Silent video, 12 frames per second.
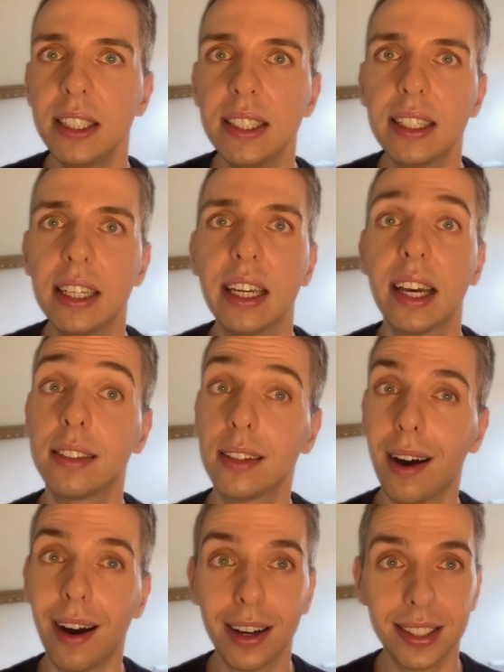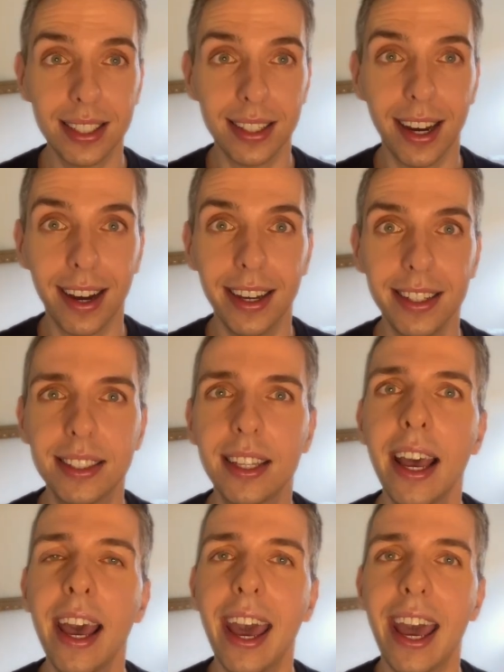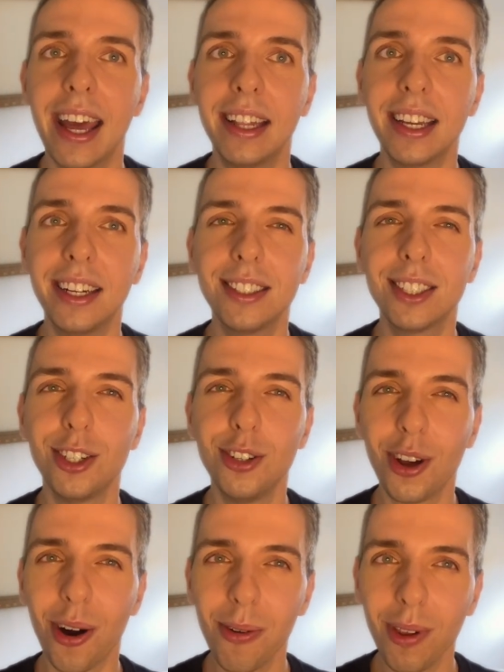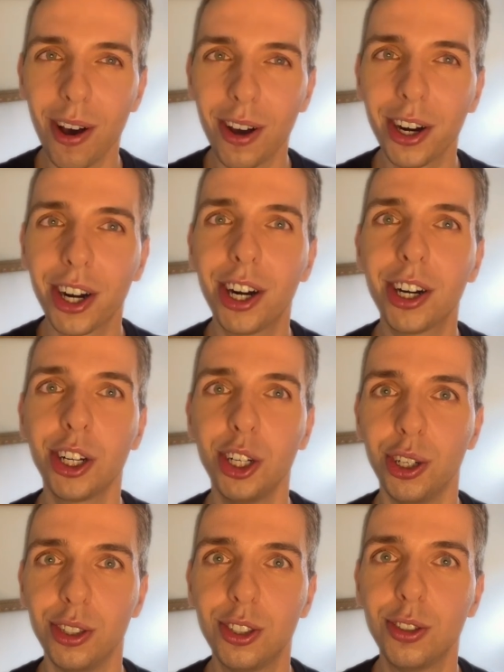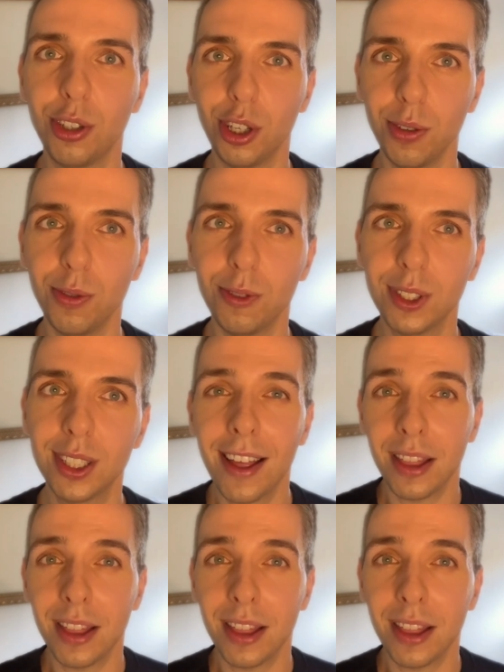C has oxidized and that it's no longer good to use.